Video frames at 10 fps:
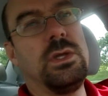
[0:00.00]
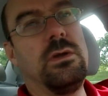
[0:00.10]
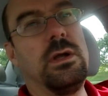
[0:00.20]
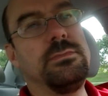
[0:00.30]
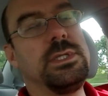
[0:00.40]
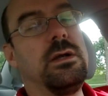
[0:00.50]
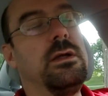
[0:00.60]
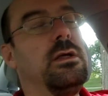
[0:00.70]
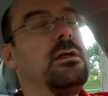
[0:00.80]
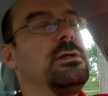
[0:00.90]
Or I'm sorry,
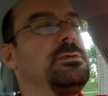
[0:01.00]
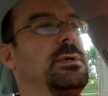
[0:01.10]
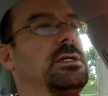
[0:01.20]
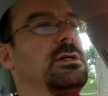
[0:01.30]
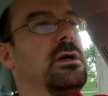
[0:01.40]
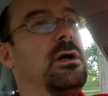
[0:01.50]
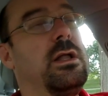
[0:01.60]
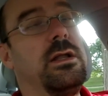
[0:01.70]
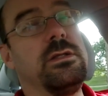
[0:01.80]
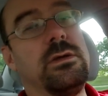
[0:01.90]
just because you're good
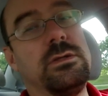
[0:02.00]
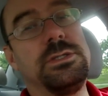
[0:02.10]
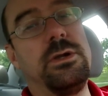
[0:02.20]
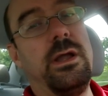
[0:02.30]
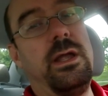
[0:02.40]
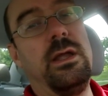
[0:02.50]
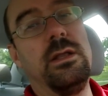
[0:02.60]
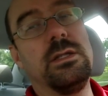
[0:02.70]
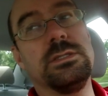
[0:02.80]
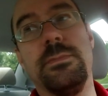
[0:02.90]
at adultery
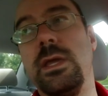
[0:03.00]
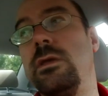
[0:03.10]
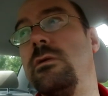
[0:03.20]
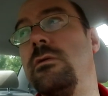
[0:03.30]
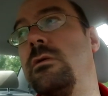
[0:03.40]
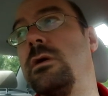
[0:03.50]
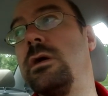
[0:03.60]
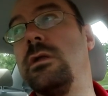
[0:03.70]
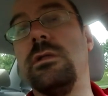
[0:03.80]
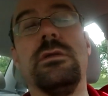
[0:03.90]
doesn't make you a
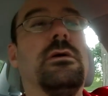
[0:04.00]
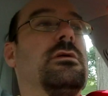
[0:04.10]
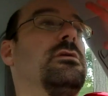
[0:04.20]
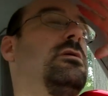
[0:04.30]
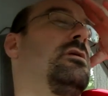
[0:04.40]
good adult.